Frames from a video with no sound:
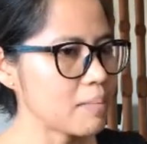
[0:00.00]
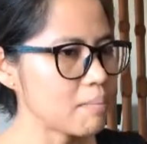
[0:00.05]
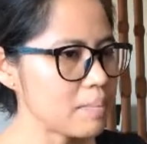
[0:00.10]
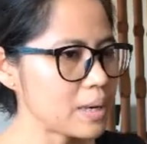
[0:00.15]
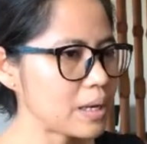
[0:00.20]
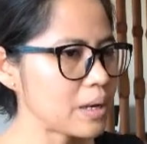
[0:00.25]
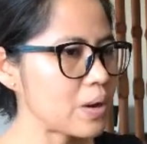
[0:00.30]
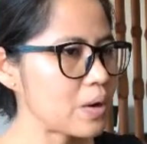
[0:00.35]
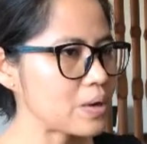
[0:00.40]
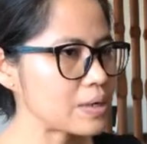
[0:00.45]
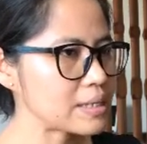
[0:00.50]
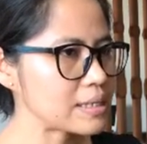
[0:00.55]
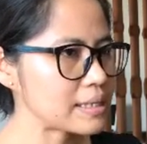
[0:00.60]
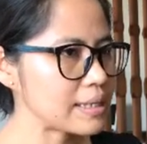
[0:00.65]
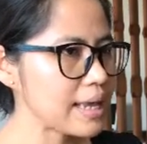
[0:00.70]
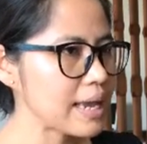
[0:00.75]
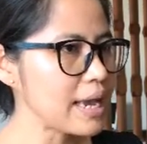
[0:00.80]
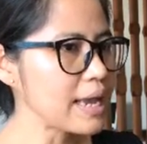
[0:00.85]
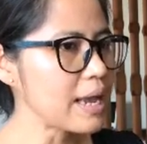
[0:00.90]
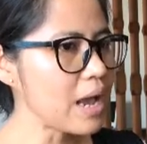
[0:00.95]
because
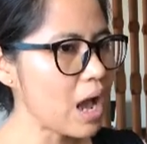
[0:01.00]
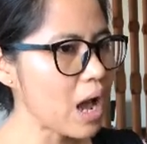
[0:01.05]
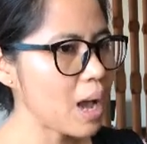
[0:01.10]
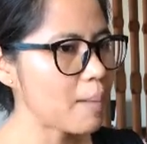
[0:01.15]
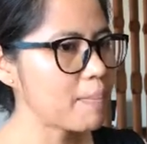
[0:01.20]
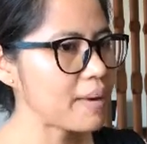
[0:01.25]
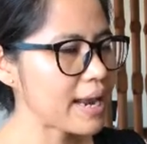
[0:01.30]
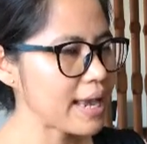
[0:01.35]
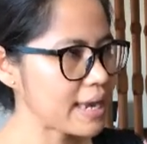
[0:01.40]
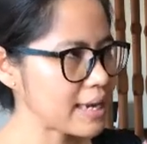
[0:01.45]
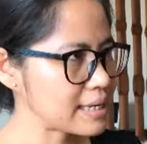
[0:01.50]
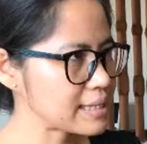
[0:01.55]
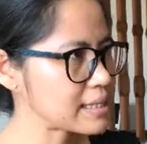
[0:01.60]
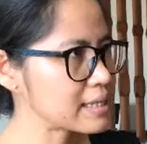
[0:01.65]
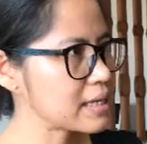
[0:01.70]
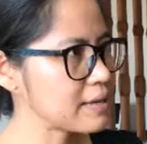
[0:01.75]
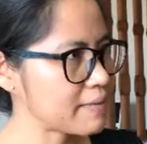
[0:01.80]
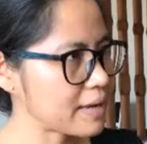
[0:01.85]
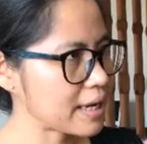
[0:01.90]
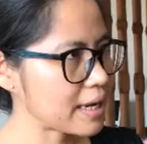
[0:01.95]
they are playing
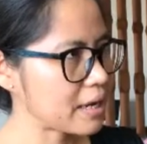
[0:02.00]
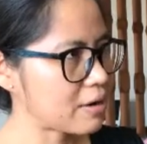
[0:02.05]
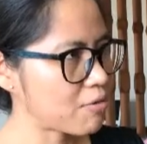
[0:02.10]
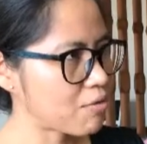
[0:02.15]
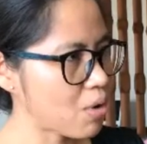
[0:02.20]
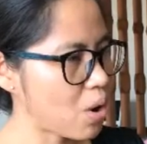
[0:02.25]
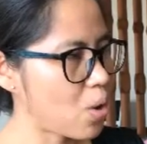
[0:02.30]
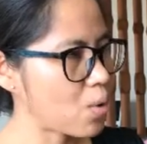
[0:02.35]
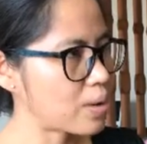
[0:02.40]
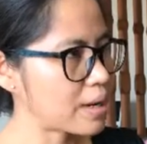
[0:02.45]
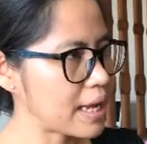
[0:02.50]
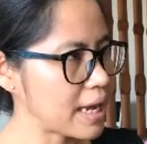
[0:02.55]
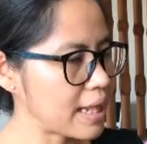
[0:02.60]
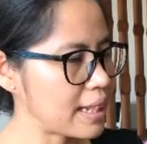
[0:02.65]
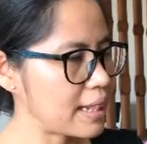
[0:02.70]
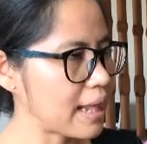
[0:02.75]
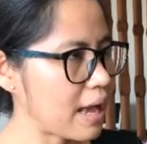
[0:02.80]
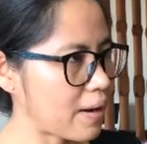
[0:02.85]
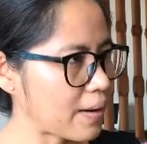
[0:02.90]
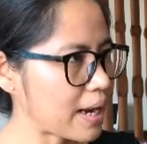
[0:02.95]
significant role
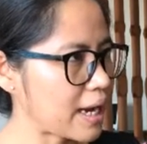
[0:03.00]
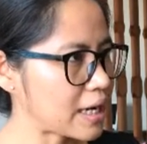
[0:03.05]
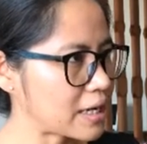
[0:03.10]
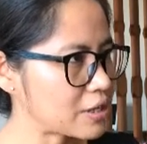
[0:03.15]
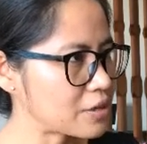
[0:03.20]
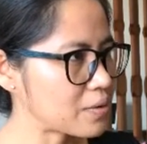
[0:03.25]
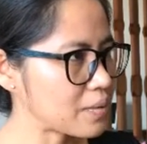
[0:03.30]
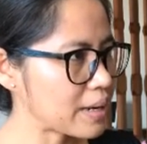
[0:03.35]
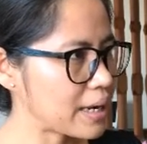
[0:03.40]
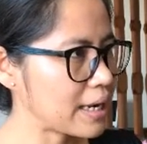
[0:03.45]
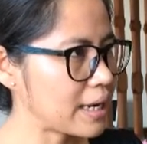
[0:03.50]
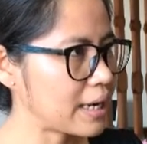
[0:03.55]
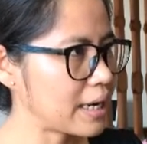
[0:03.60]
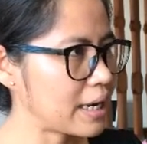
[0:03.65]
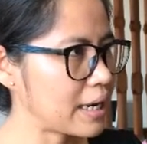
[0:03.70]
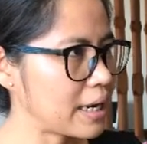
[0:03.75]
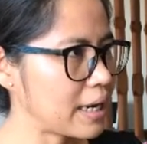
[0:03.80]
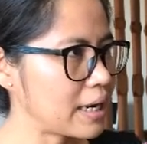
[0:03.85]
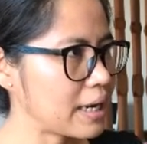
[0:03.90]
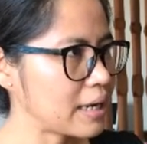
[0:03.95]
in our country.
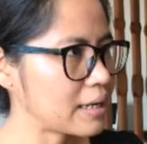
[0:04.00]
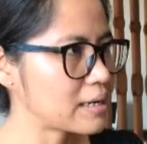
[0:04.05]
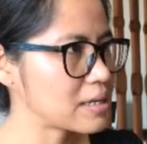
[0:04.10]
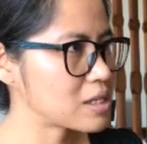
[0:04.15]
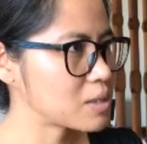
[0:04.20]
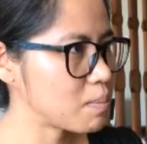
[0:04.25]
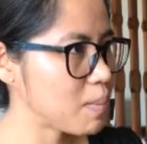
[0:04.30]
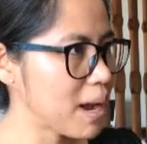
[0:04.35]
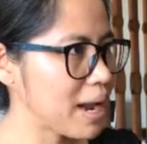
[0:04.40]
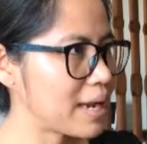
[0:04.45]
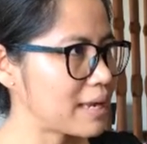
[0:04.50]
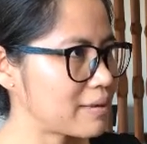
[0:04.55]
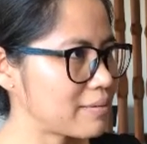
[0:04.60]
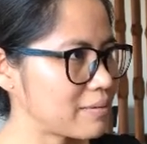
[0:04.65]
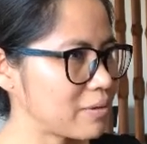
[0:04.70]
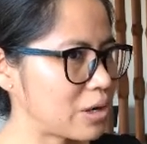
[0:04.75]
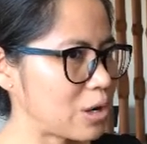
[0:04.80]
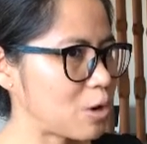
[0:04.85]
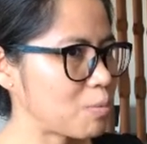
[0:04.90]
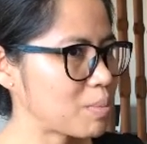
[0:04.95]
Despite
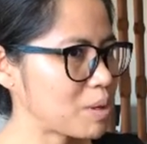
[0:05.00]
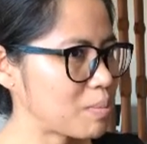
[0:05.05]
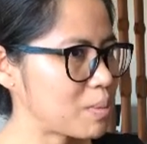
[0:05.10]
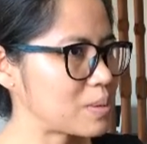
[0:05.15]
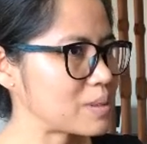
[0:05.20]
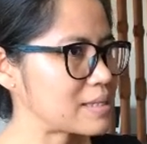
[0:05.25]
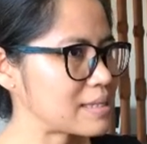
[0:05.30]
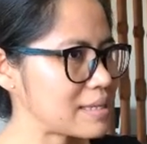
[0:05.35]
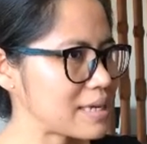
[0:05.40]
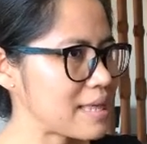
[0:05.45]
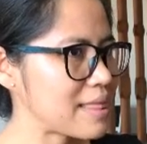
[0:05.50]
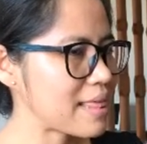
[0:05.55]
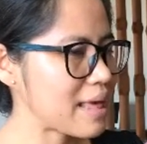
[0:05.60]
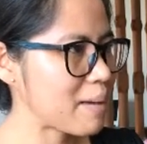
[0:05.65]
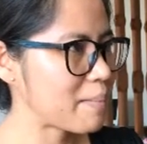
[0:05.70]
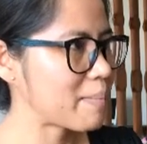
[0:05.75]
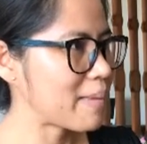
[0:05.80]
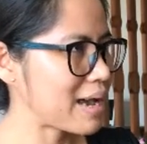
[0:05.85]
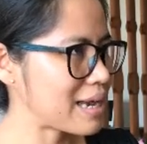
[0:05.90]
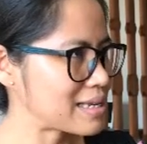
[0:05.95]
you know people see
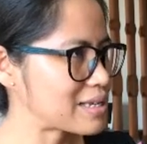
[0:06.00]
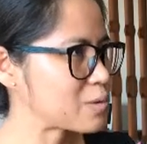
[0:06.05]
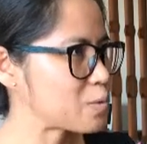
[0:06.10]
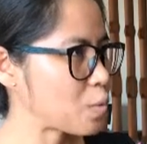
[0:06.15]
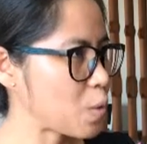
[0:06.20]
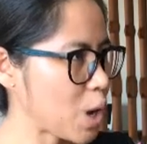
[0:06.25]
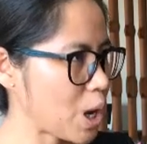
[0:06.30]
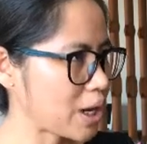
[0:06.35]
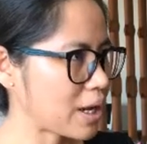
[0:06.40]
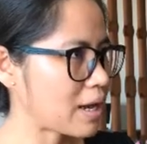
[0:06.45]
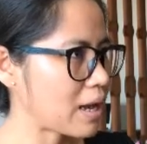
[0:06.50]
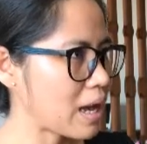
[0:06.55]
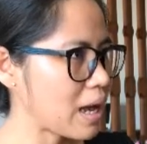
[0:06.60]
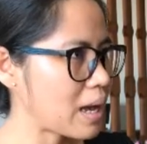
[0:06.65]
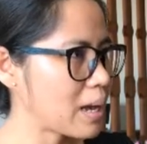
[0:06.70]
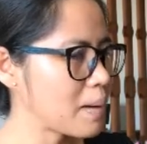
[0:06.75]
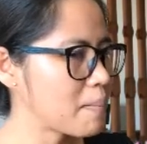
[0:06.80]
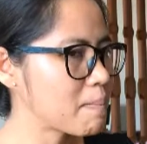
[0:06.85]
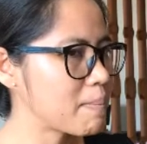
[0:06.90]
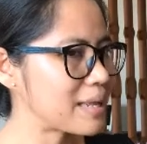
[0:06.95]
them as
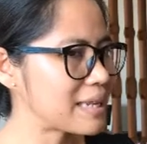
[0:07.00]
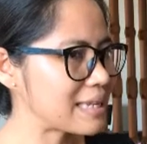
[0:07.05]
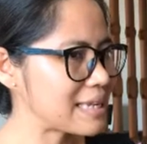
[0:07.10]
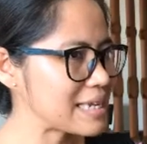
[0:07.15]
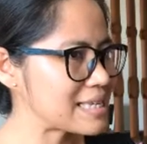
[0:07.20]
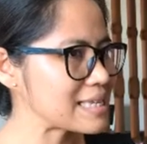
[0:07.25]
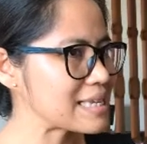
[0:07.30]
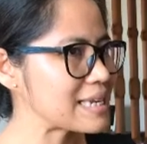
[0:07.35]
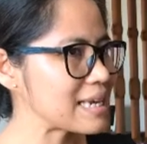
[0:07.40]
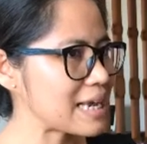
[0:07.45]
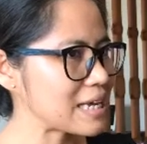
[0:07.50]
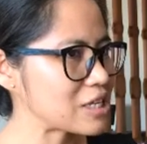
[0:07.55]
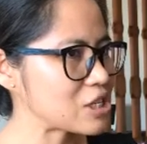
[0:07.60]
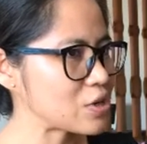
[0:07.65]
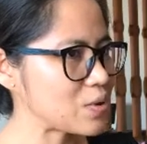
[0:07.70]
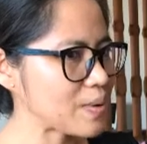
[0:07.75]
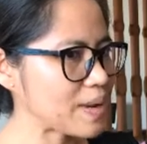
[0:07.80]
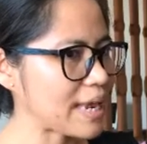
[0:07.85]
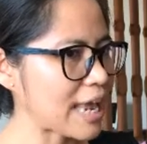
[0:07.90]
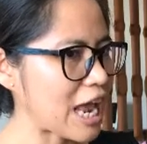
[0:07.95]
worker, but this
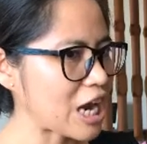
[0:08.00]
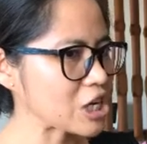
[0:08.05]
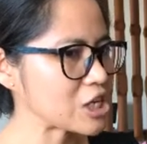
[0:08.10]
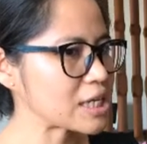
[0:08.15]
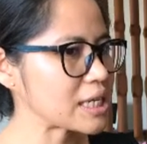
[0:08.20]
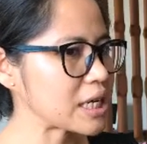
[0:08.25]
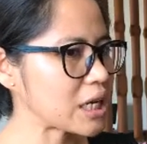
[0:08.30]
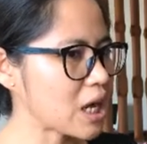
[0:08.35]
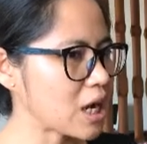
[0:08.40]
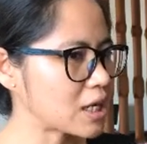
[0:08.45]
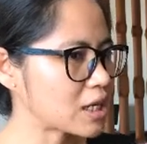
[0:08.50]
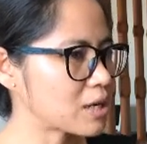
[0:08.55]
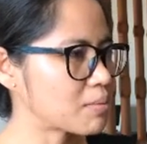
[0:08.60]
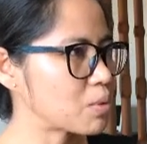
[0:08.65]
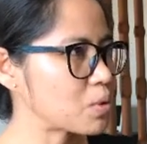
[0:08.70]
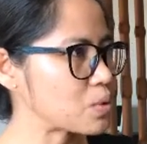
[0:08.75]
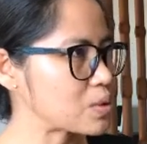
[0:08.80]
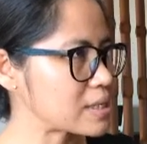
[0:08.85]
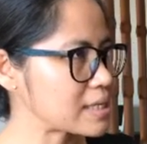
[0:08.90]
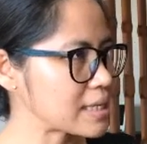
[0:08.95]
industry actually
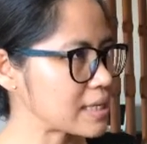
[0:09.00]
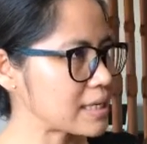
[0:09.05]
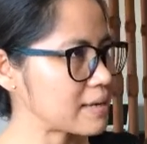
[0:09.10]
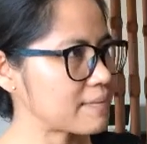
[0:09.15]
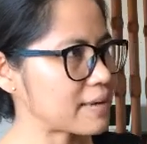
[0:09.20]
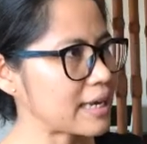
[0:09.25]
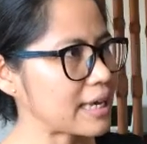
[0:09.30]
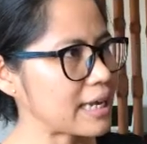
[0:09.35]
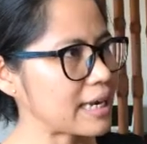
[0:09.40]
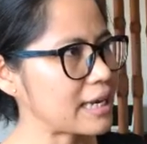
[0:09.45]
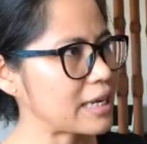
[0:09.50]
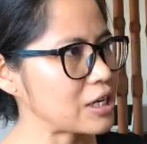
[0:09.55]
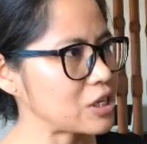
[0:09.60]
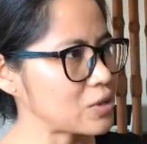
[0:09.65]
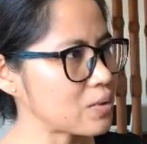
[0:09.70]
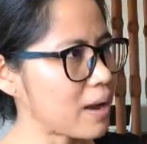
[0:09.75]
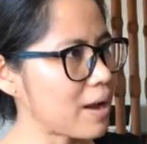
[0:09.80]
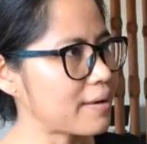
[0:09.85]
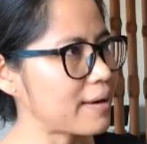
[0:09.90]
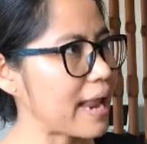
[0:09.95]
contributes significantly
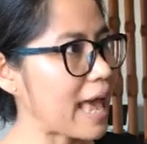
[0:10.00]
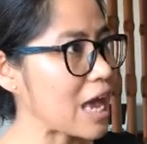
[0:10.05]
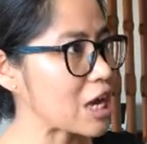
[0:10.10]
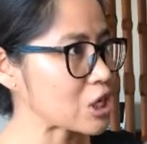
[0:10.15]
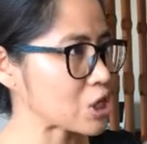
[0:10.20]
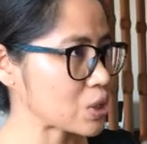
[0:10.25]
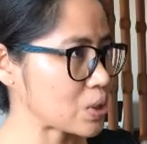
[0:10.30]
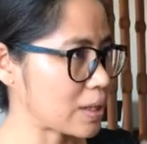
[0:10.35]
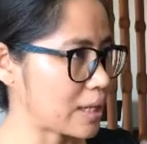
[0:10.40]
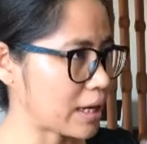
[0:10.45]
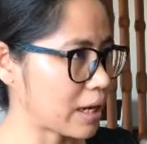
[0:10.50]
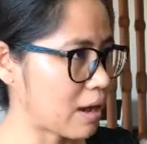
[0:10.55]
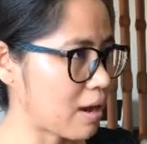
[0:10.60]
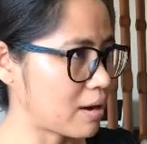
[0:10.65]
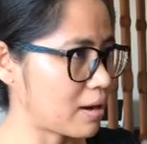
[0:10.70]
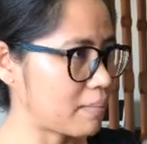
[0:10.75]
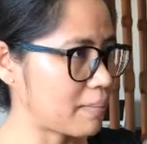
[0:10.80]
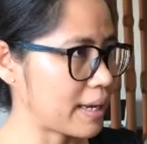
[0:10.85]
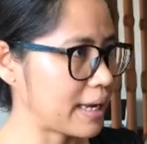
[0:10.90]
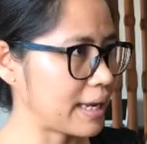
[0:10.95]
to our national
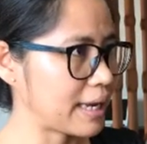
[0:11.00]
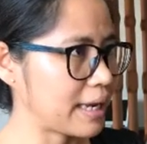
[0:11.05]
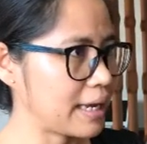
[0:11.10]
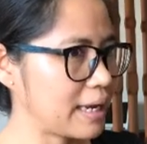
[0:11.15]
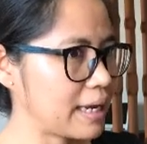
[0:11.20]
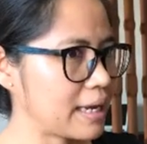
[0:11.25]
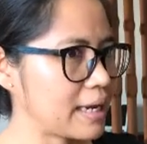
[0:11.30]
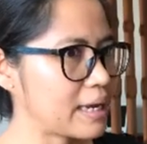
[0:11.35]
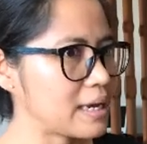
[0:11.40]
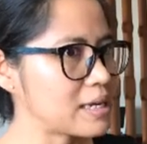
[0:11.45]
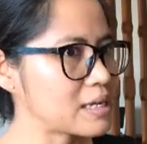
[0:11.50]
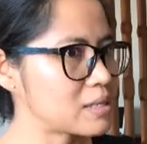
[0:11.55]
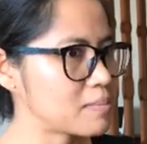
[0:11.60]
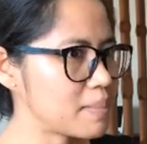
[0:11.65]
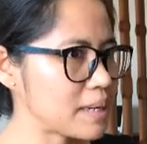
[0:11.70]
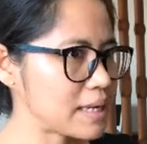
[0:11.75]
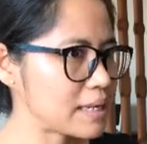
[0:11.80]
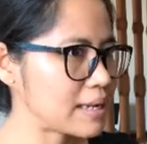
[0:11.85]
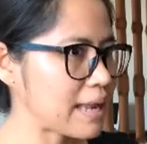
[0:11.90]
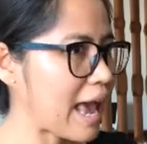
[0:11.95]
economy. It's
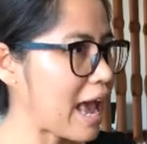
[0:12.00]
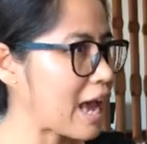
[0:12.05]
been